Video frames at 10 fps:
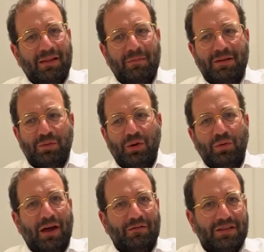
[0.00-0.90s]
That means when he
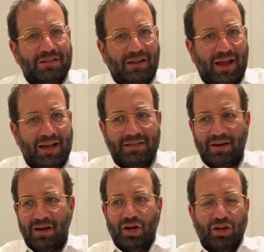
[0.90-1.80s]
left, he still has
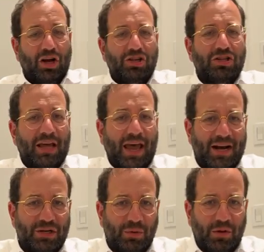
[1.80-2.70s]
not just the
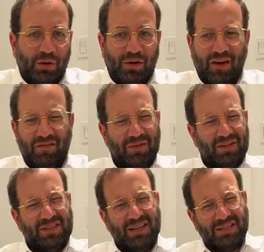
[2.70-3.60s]
actual thing you gave him, but the
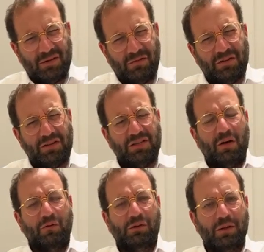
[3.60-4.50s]
sense of
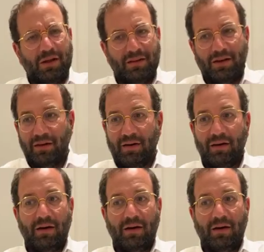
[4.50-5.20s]
self-worth and dignity.